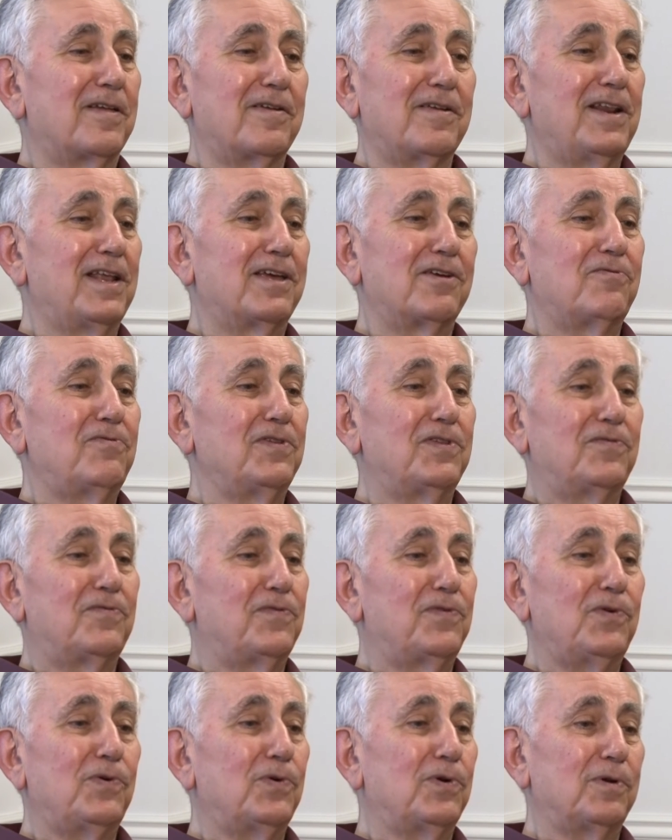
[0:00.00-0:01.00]
liquid
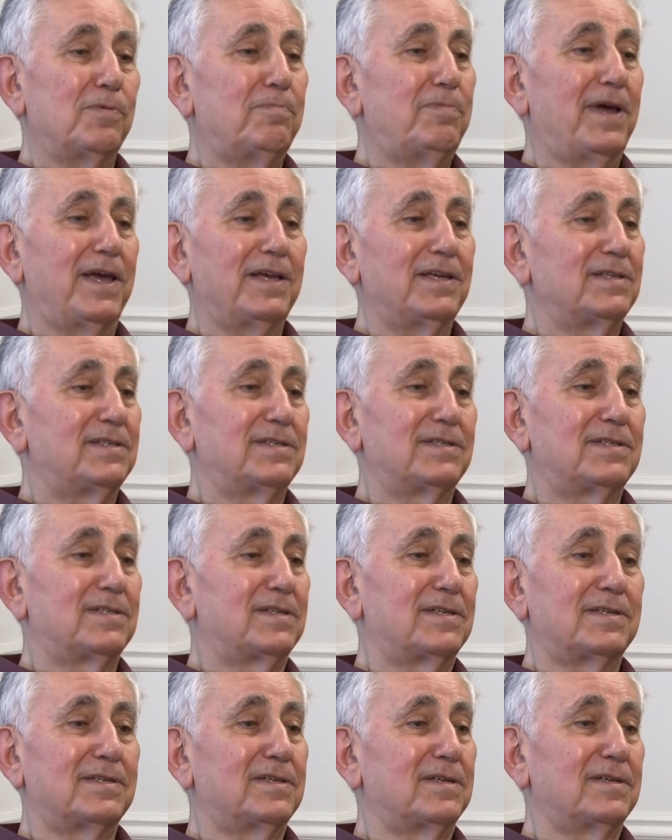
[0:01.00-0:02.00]

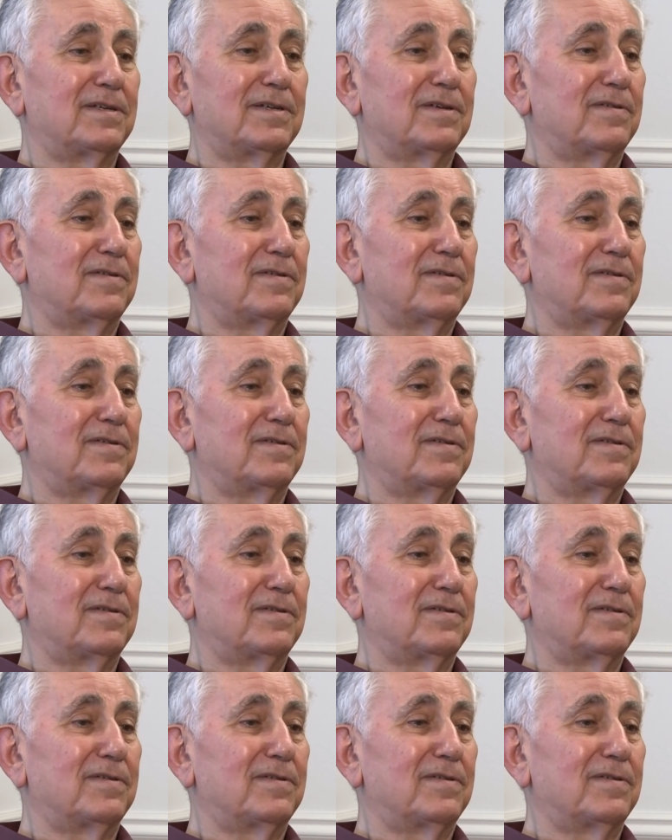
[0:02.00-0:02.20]
fuel-based